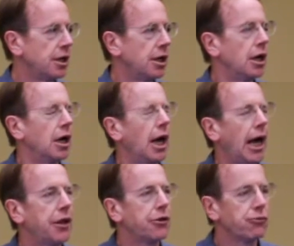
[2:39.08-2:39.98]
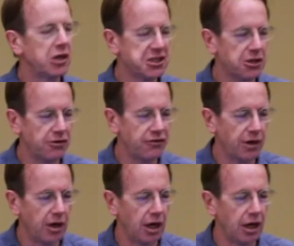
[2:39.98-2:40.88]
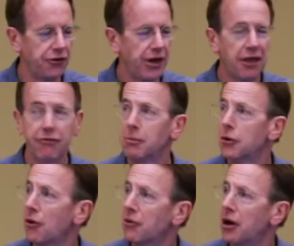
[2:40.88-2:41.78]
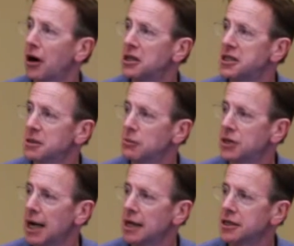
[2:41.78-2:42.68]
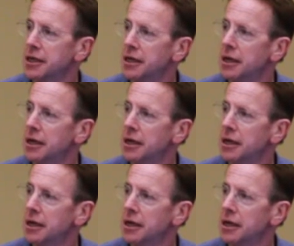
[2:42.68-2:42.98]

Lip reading: and the risk of death from coronary heart disease mortality.